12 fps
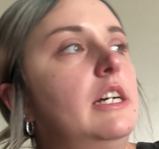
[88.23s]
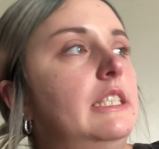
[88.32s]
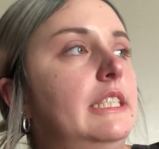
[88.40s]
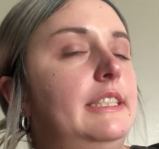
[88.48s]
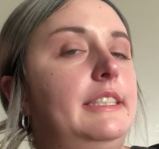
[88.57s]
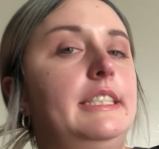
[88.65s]

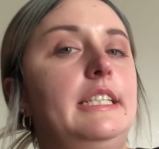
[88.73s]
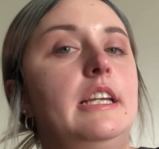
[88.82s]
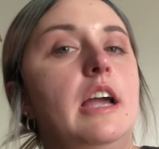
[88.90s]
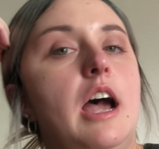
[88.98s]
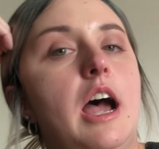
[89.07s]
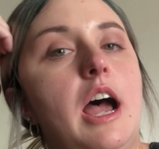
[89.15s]
let's see
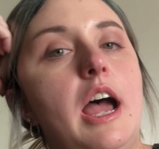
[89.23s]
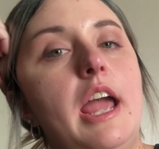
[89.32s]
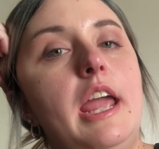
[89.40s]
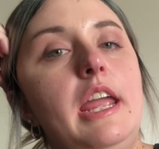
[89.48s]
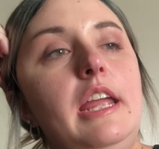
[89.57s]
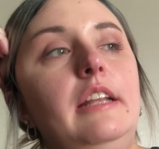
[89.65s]

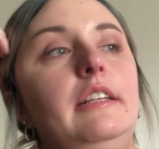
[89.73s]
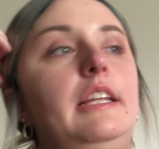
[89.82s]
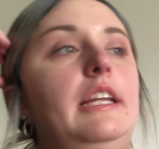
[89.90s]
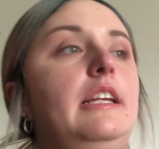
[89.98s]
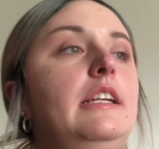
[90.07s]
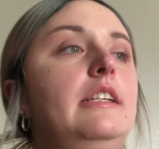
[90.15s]
I
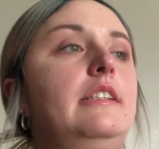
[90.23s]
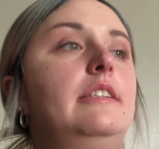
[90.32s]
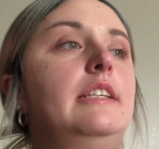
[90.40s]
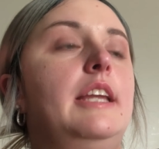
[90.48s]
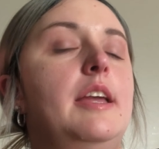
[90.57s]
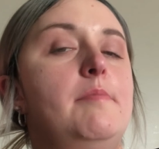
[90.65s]
need
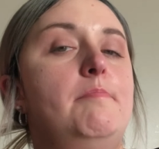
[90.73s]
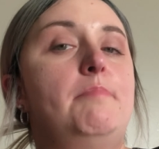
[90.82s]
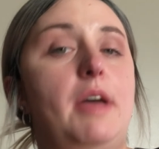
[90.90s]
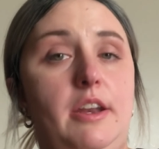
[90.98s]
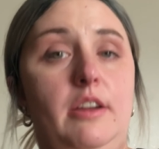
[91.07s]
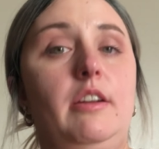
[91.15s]
to get
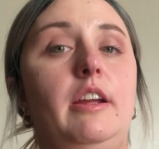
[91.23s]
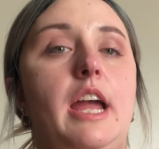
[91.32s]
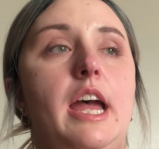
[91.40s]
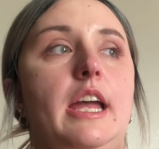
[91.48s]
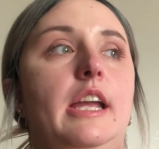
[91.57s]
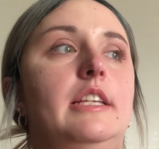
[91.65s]
better,
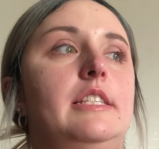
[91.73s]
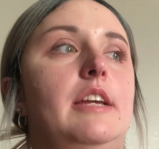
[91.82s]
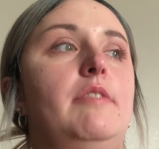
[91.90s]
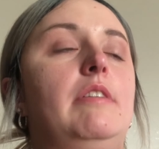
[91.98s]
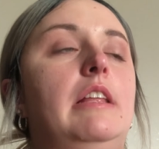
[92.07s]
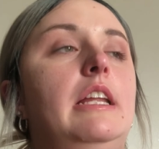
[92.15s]
guys.
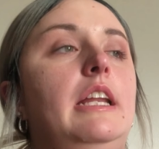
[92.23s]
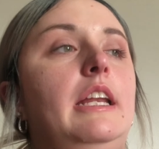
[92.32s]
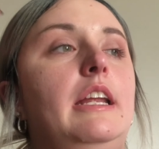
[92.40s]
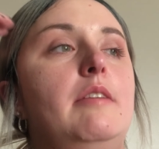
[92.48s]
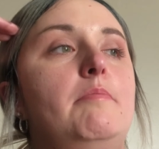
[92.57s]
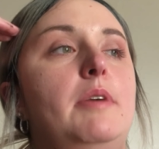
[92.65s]
I really need
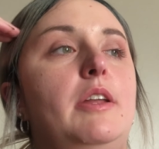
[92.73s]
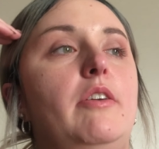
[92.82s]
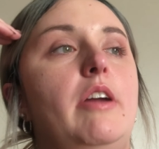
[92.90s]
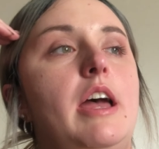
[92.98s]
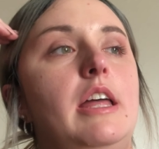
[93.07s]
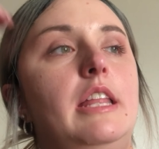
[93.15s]
to get
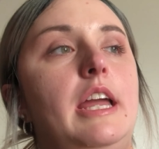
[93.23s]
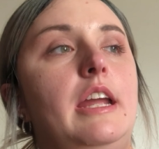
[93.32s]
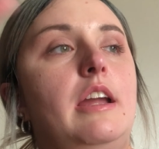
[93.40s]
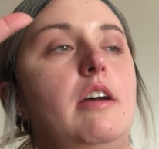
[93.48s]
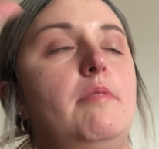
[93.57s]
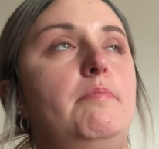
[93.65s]
better at
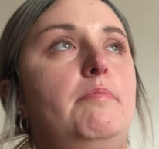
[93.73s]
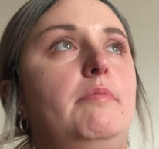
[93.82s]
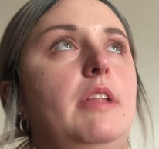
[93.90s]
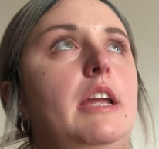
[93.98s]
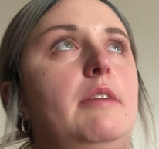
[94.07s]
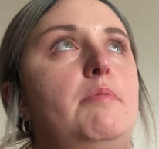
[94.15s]
like up
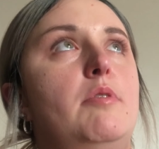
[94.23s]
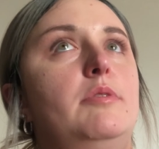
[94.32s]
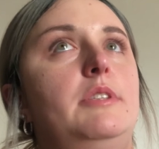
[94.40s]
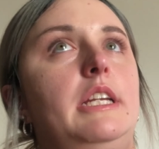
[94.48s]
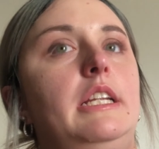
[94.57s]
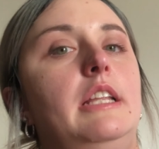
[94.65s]
like
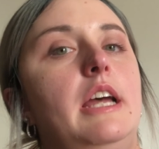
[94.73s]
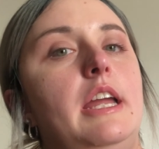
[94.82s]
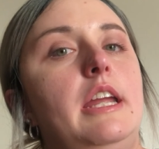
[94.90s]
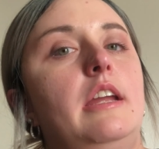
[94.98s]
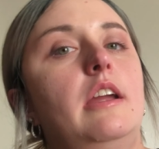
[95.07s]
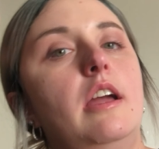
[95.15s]
posting
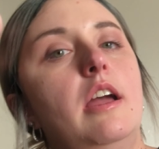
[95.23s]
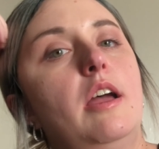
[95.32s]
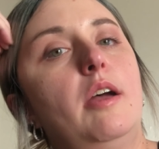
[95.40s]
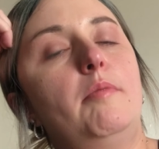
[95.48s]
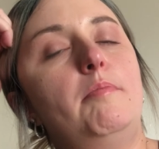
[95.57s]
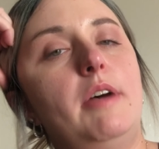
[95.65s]
like
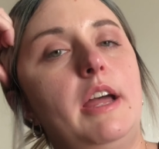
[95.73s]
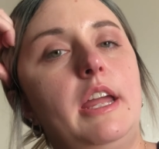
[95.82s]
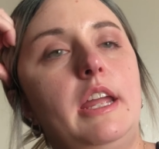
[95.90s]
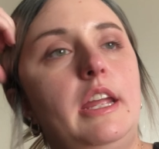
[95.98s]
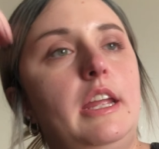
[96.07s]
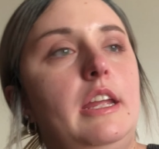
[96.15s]

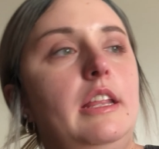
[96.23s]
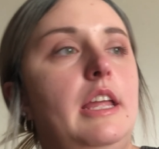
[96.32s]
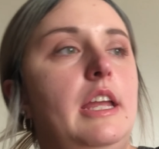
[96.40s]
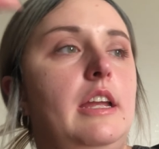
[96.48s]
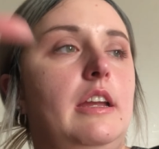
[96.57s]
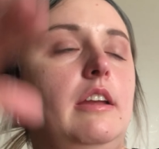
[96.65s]
my
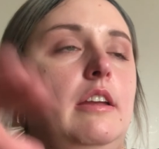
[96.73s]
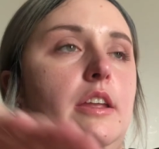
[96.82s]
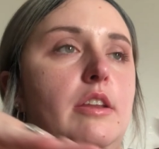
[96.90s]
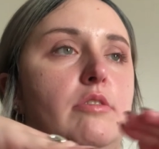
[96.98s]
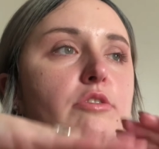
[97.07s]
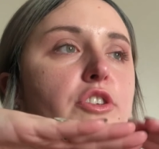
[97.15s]
like
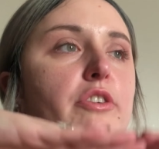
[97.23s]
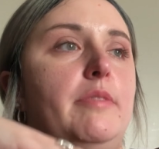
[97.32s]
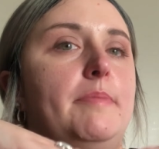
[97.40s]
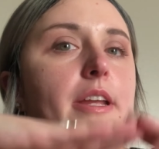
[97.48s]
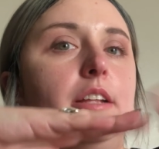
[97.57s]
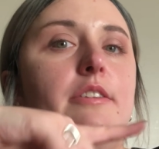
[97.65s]
you know
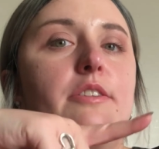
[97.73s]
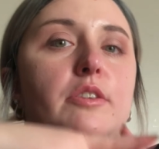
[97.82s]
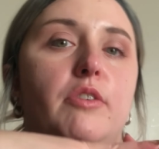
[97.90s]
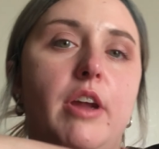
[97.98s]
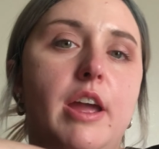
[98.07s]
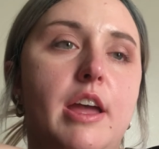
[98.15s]
showing my
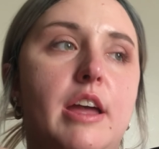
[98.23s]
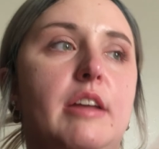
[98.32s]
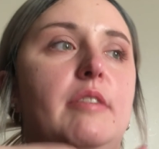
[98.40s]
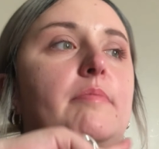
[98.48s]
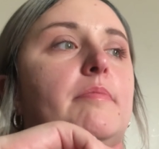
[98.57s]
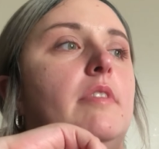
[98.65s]

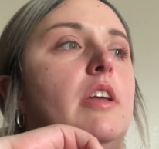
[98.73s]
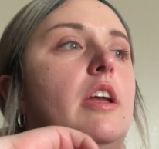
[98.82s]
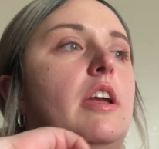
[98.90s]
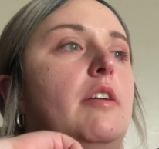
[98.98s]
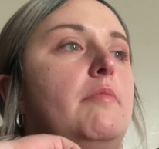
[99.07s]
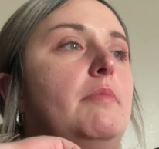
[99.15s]
Instagram,
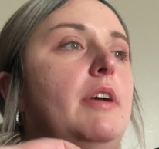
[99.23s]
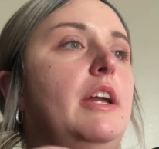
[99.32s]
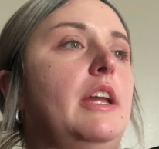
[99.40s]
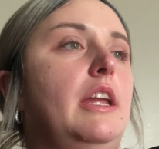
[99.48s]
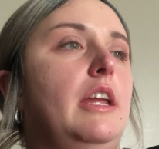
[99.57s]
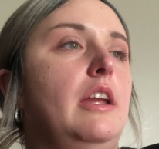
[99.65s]

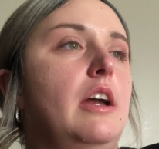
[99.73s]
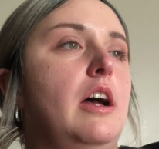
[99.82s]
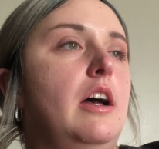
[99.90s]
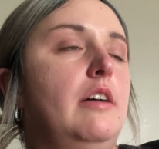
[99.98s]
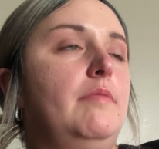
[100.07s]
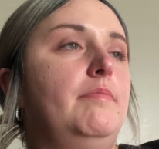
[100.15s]
my
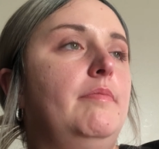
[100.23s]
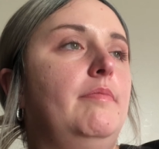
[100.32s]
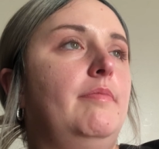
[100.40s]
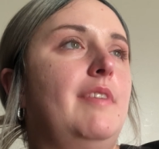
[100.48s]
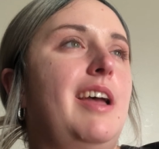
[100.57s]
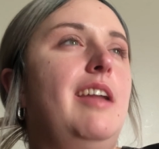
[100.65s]
um,
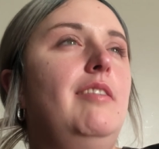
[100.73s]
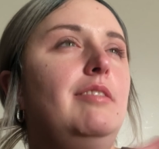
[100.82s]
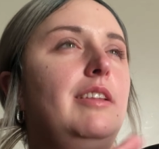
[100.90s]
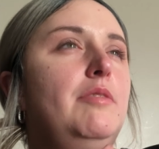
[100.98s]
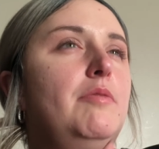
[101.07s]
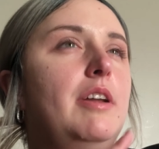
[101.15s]
I don't
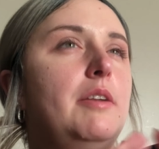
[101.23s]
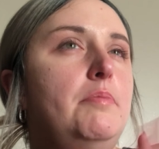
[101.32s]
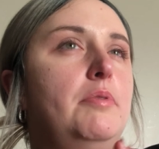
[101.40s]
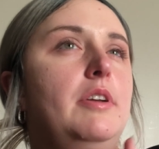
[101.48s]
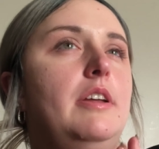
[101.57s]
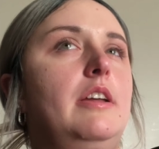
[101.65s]
really want to
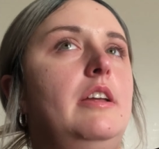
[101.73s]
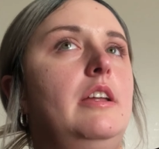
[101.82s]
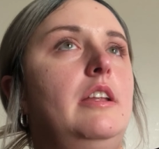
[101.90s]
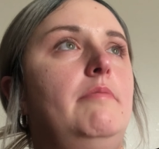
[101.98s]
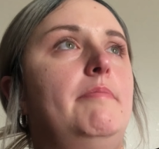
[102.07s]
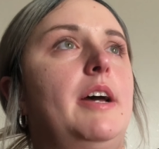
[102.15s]

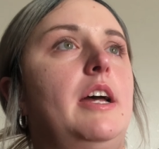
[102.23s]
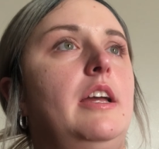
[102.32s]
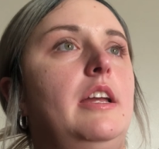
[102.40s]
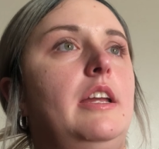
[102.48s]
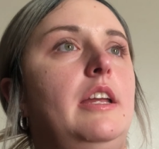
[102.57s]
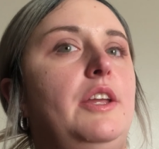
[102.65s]
put
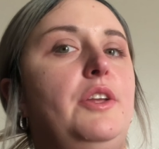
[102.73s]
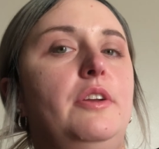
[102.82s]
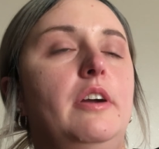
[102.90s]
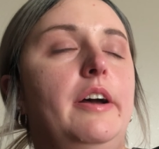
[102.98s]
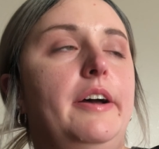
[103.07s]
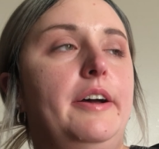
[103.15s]
my
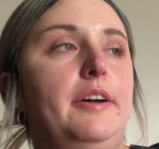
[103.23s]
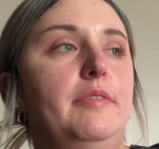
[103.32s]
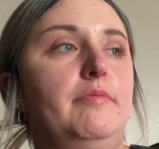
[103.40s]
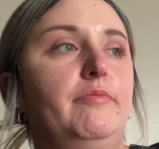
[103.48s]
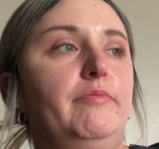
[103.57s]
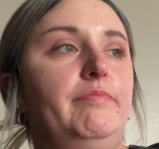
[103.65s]

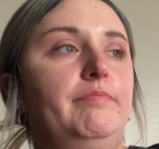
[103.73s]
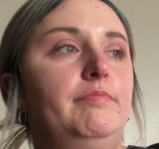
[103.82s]
um,